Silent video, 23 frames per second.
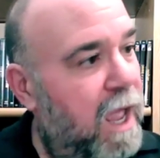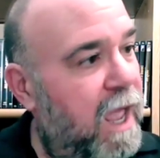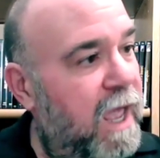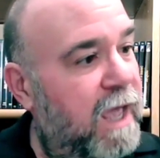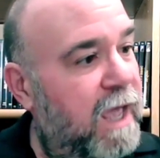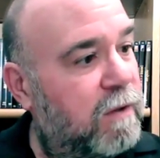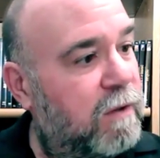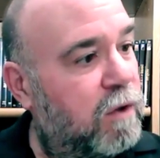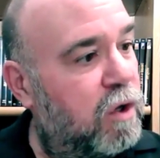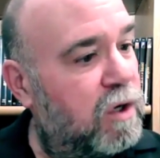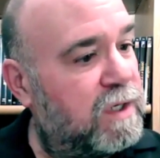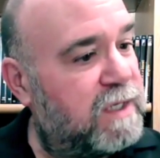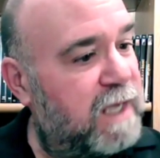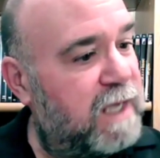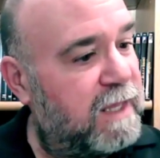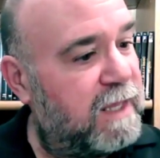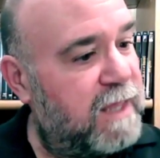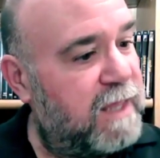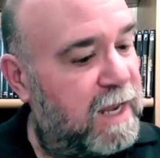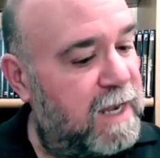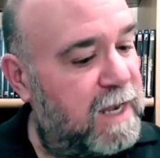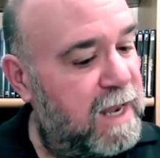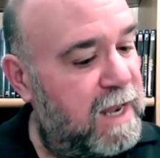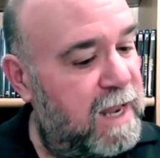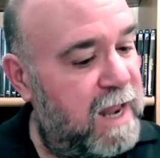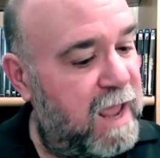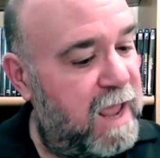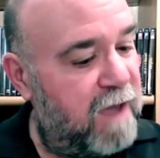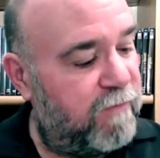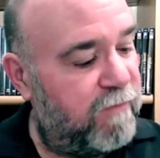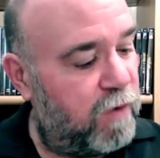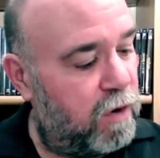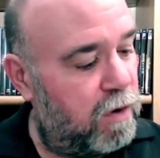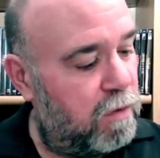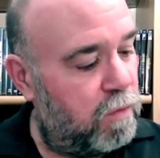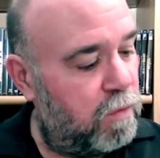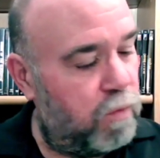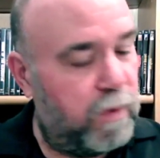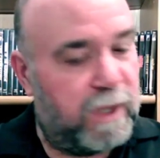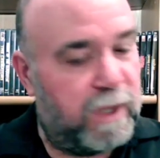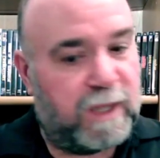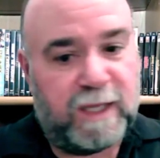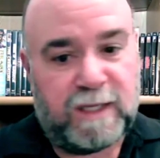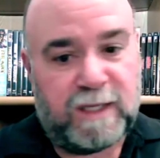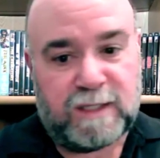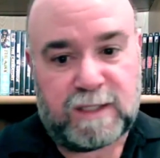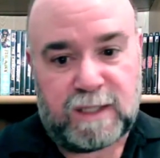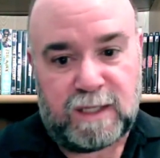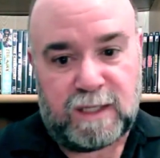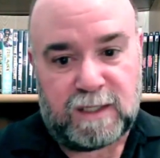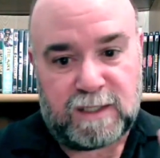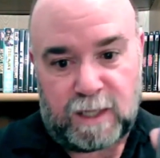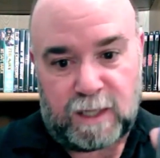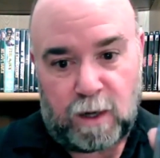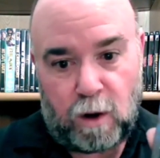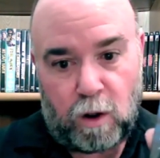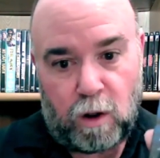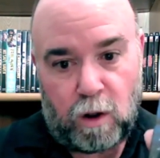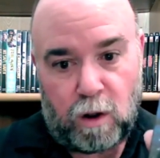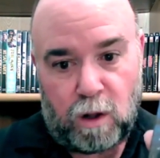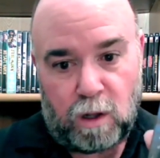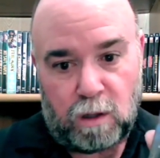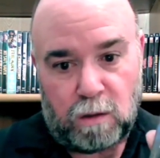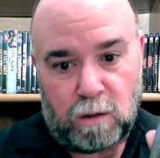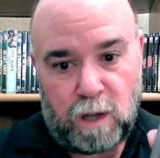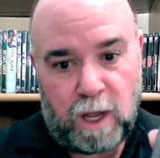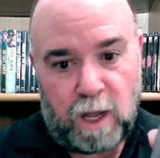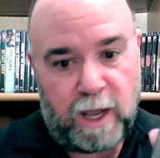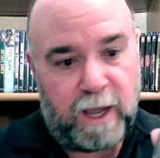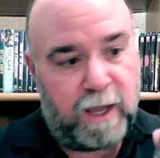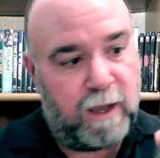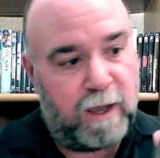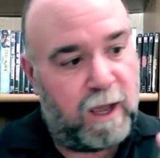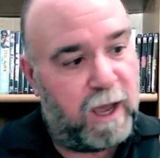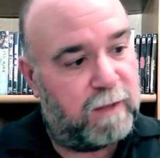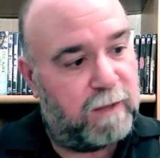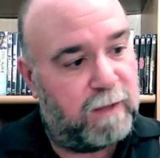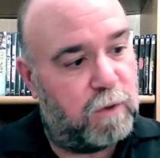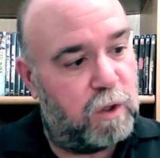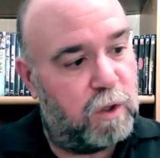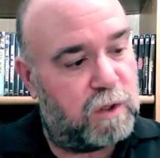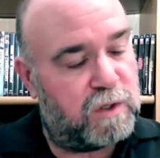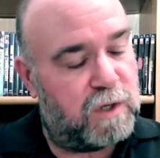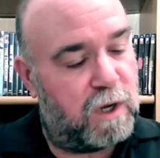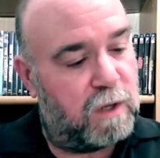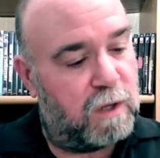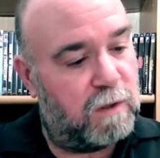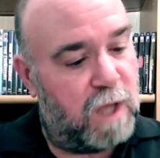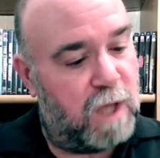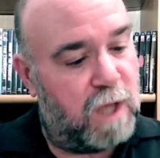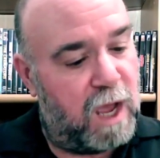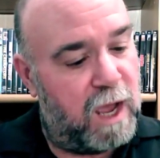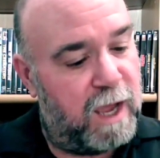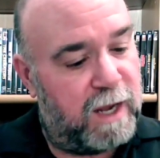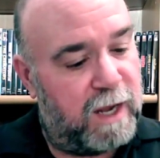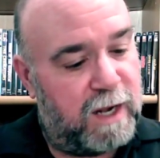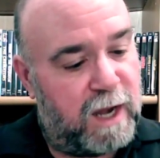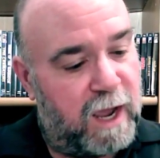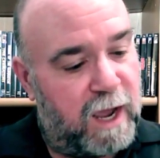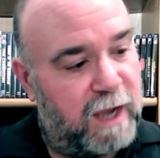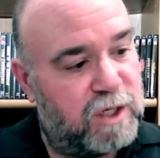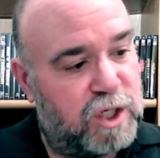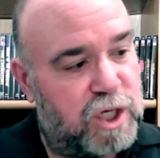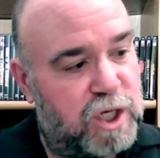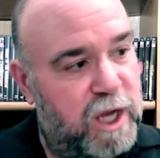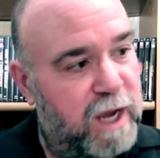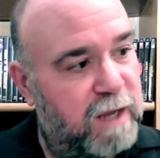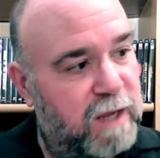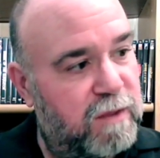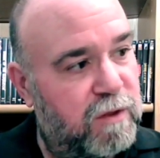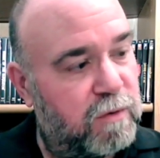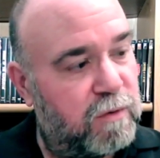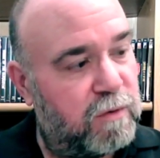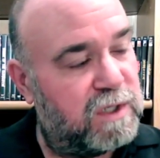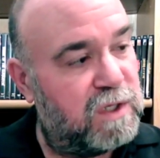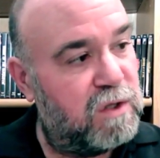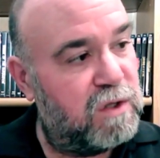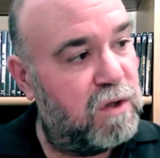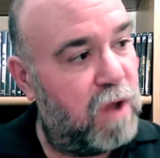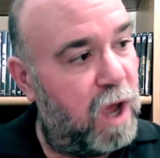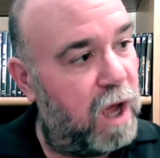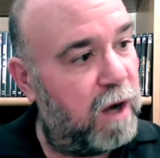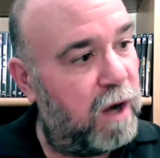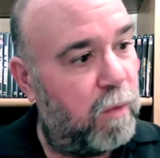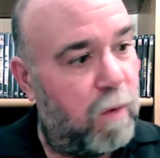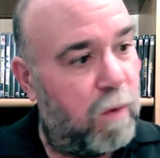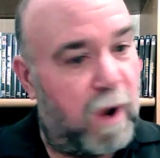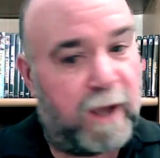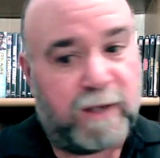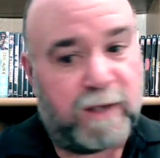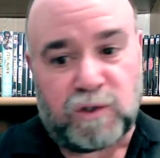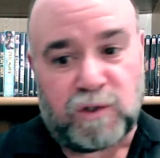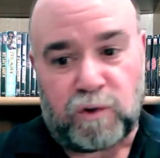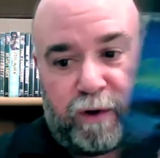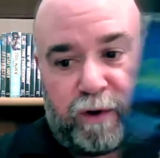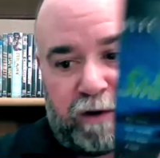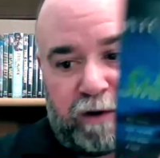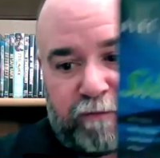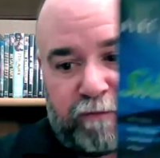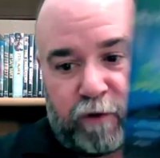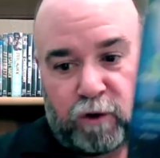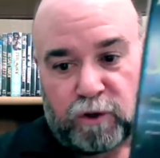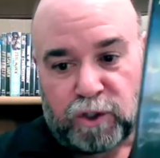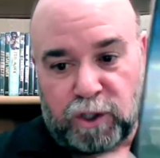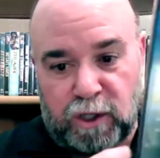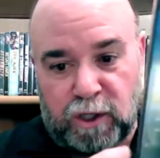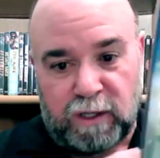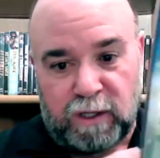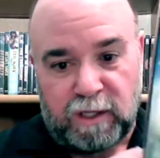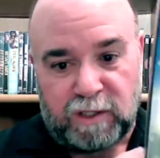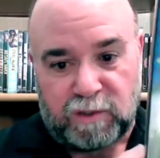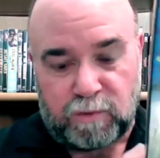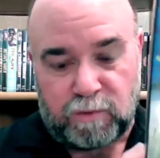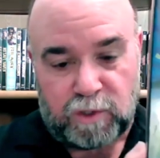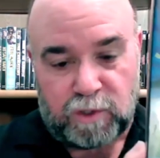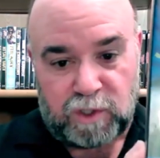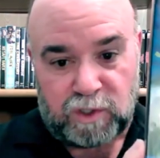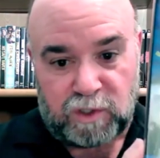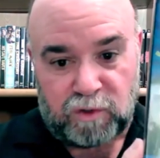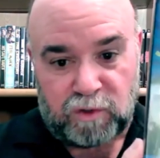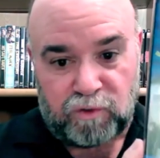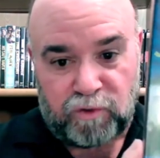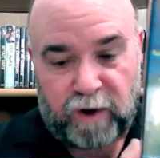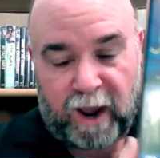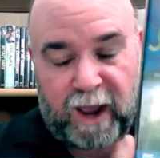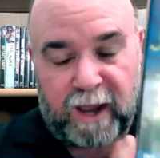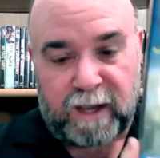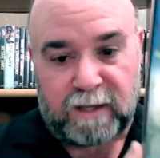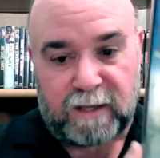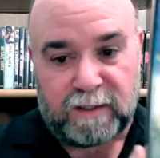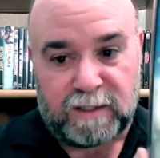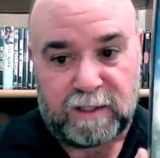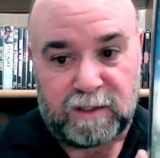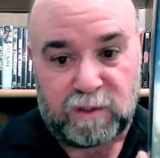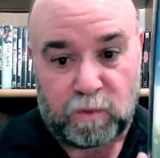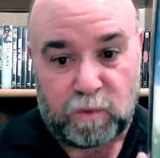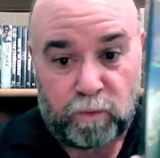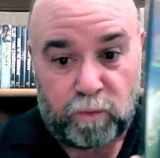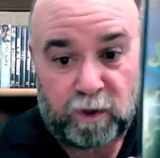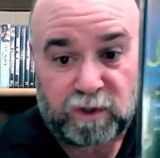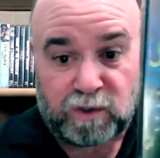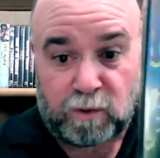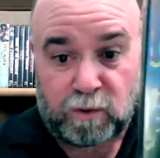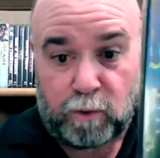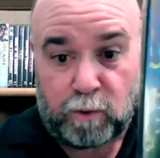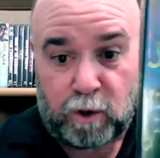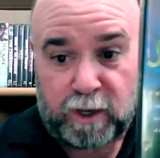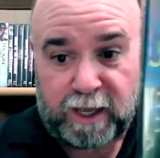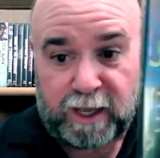It looks like they never released this at all. I looked online, I checked, there is not a widescreen version of this, which is a drag because it's a Russell